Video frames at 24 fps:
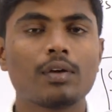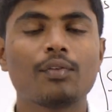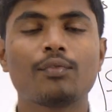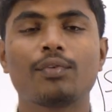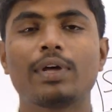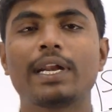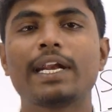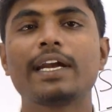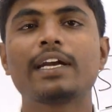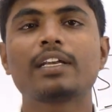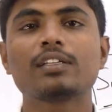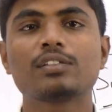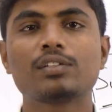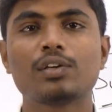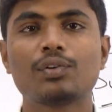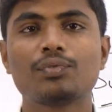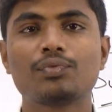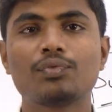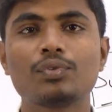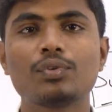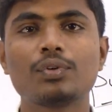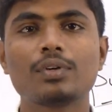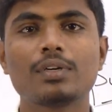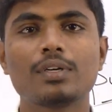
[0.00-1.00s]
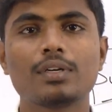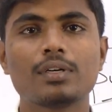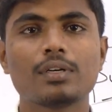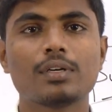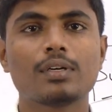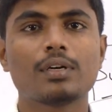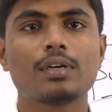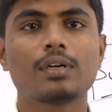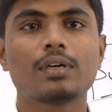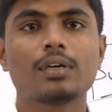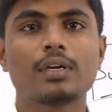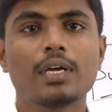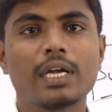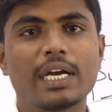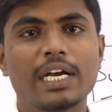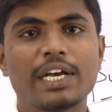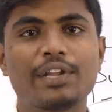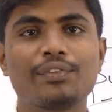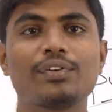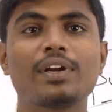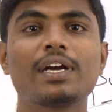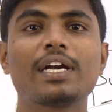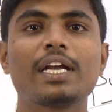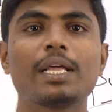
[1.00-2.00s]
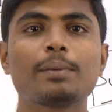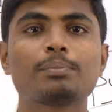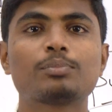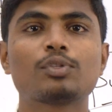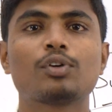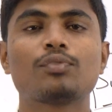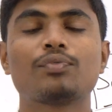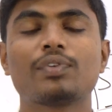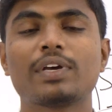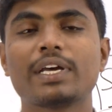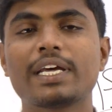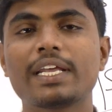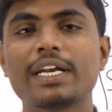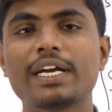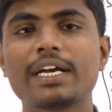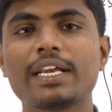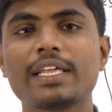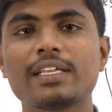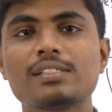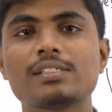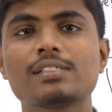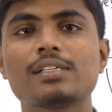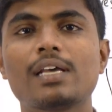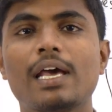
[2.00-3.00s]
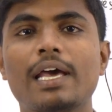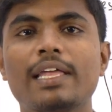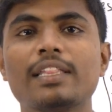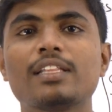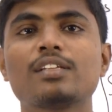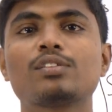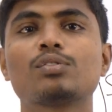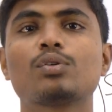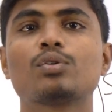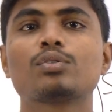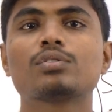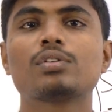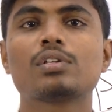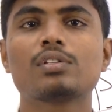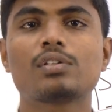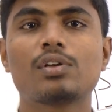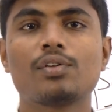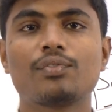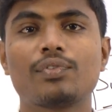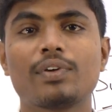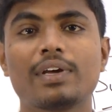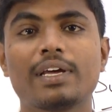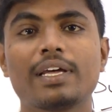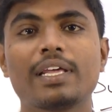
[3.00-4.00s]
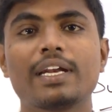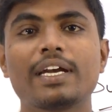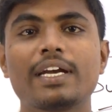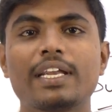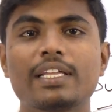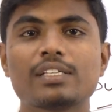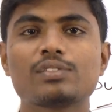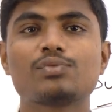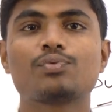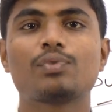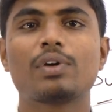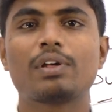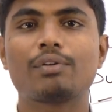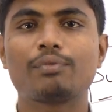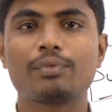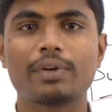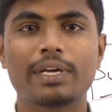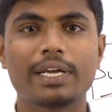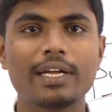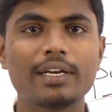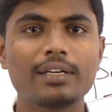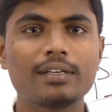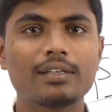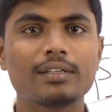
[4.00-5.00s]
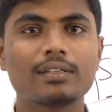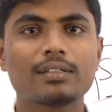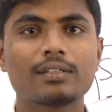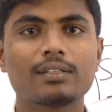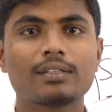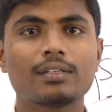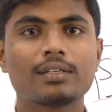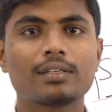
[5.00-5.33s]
varieties of food, different types of ingredients and the sources of ingredients where we get,